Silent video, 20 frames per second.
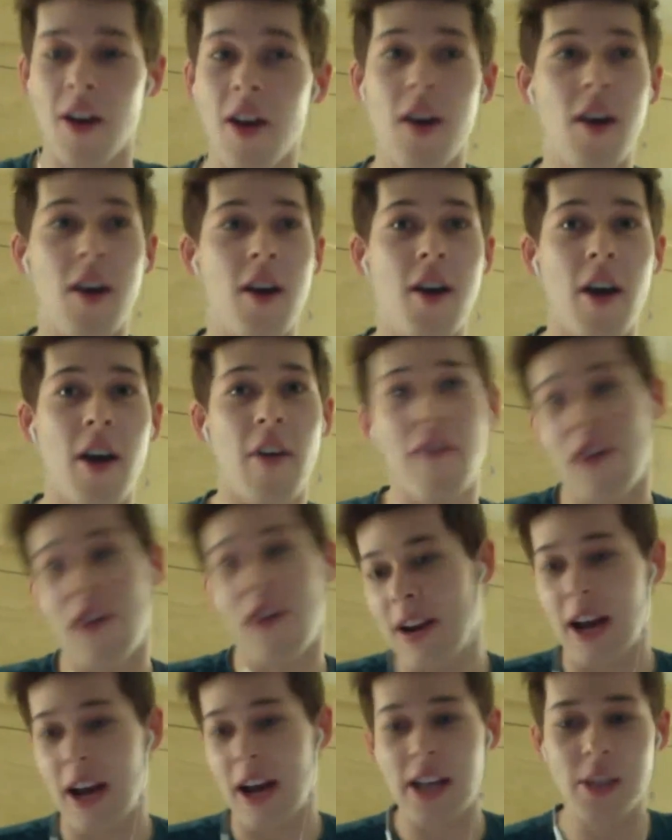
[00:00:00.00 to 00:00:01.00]
a very
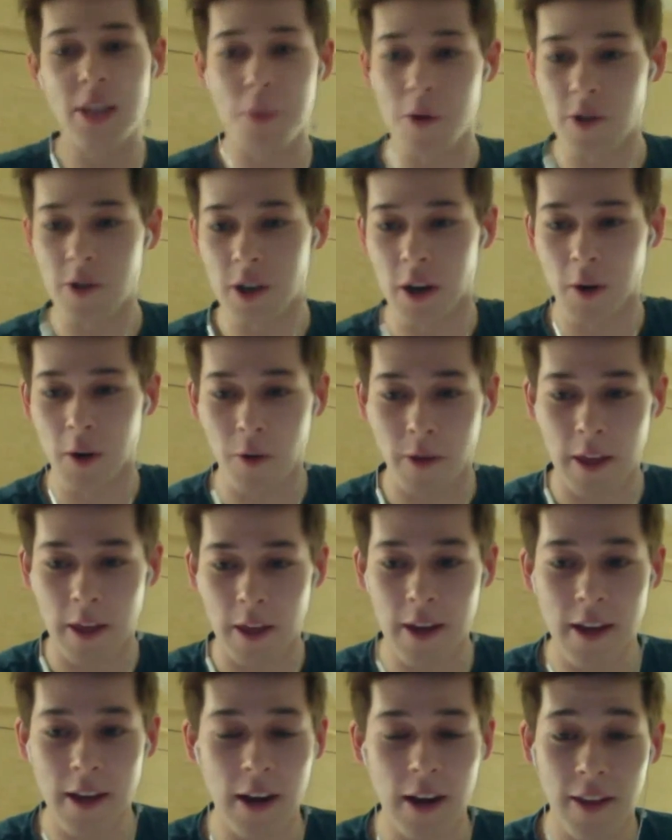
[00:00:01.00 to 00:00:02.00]
nice person, I don't think.
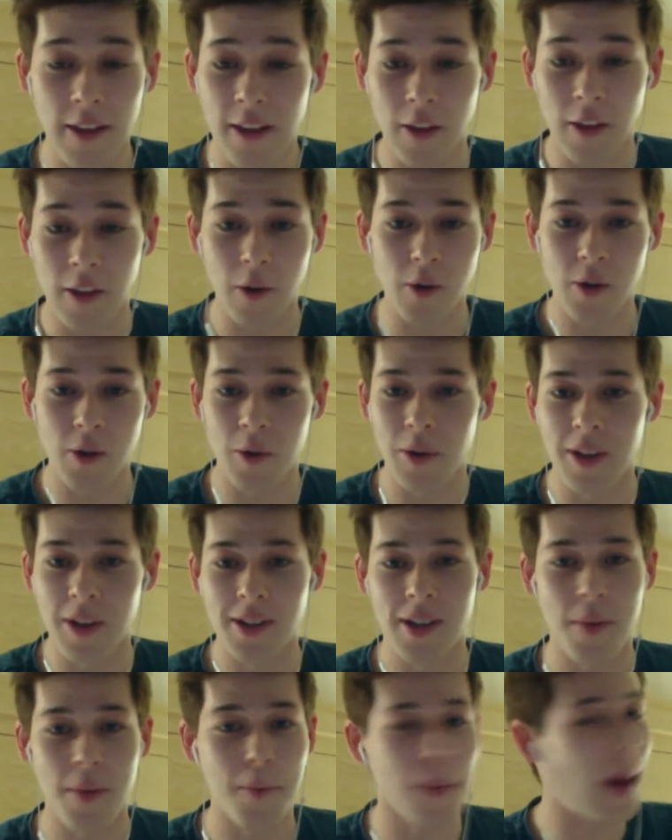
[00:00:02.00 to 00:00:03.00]
And I think those two things
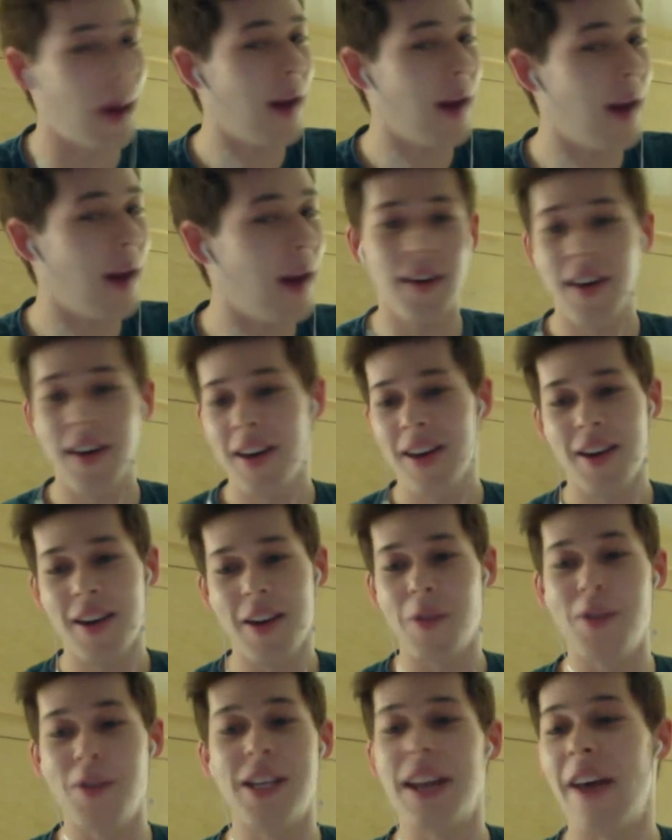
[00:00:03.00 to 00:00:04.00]
combined, it
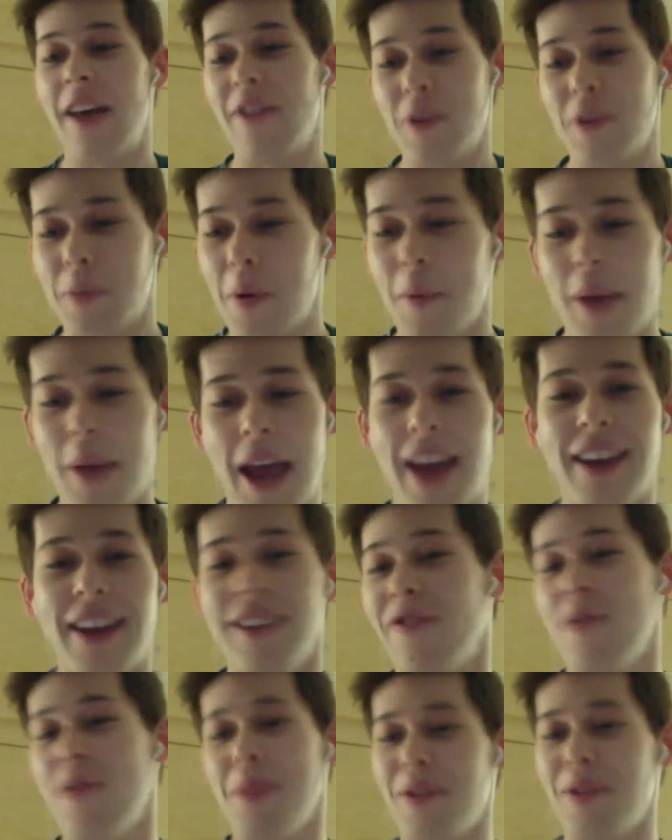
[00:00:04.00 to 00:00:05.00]
was inevitable. And
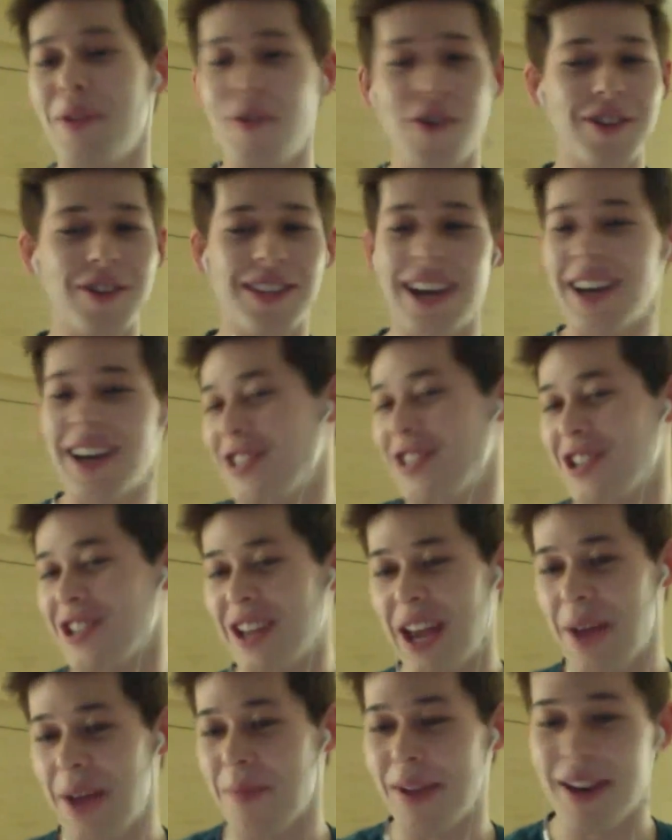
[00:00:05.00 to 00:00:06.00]
from the first second, she
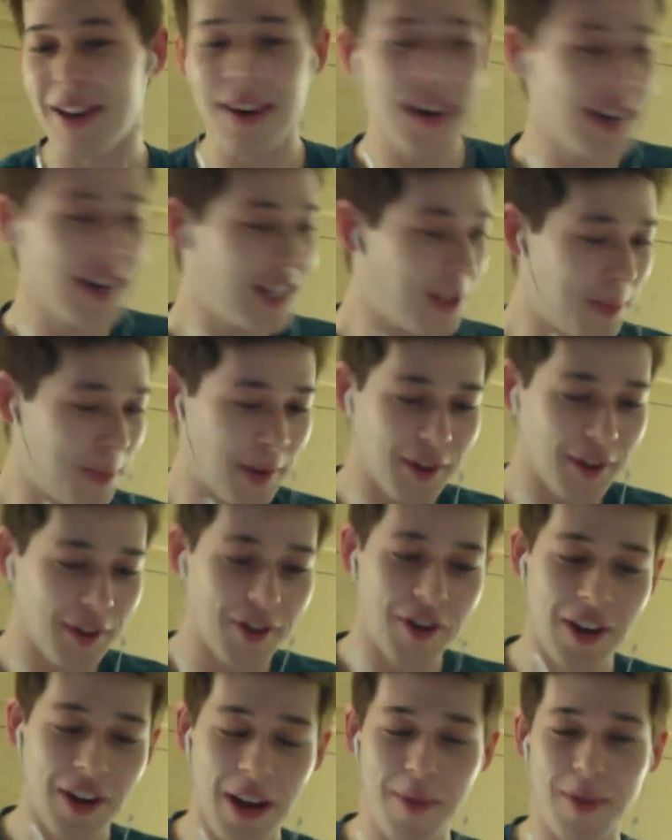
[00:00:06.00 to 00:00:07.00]
came in, spilled her
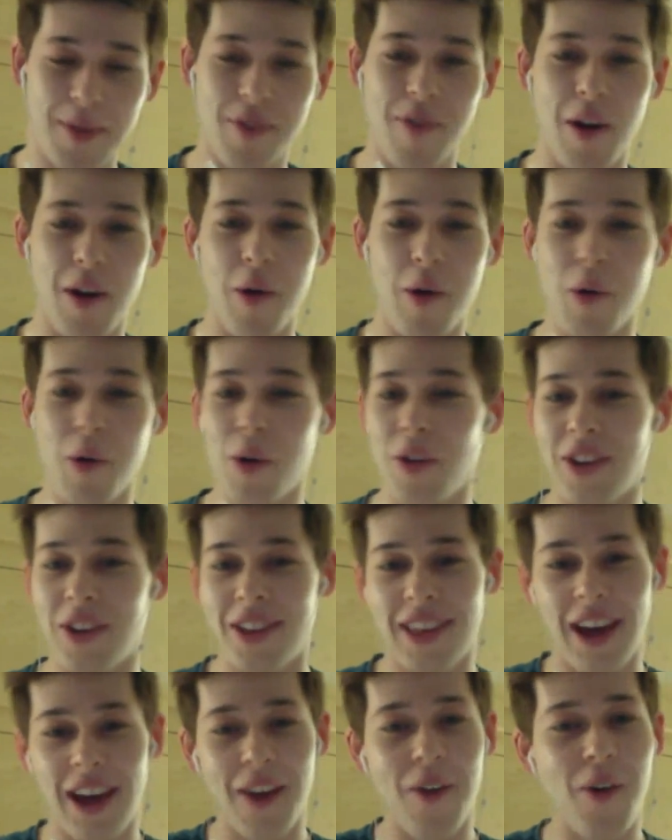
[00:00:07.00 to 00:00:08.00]
game to Raul, did
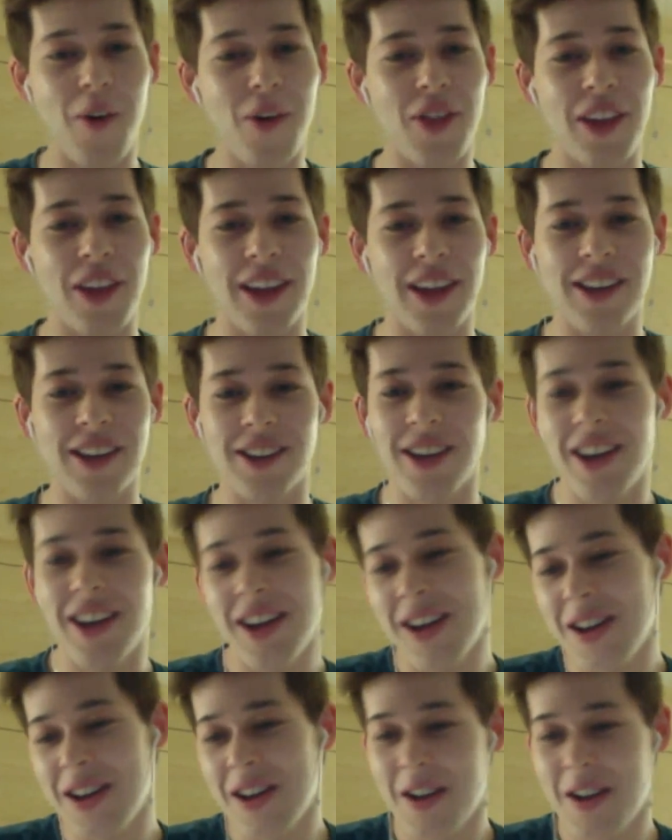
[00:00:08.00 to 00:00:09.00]
that whole thing.
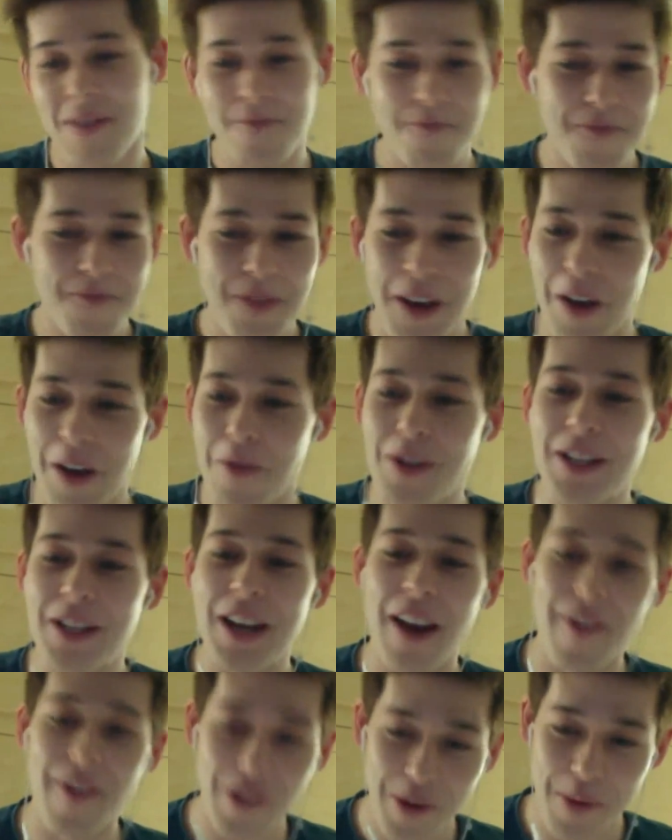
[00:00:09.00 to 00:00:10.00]
It was
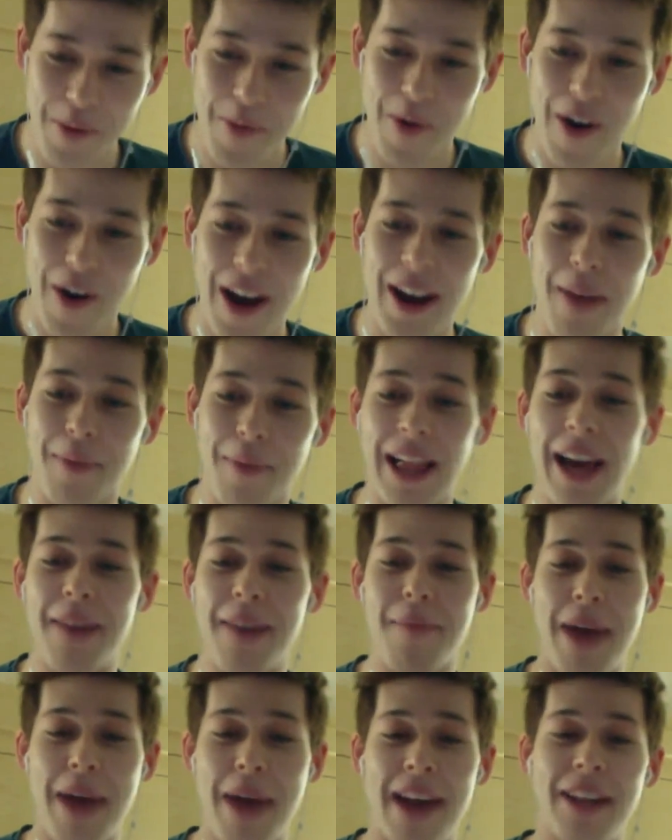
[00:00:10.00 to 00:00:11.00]
inevitable. And I'm glad
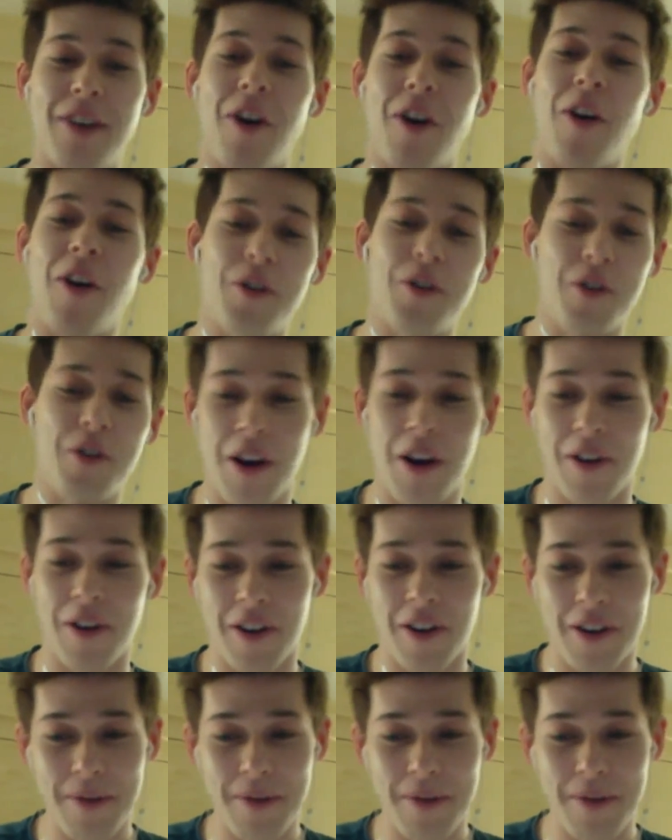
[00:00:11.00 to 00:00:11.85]
Maddie called her out on it.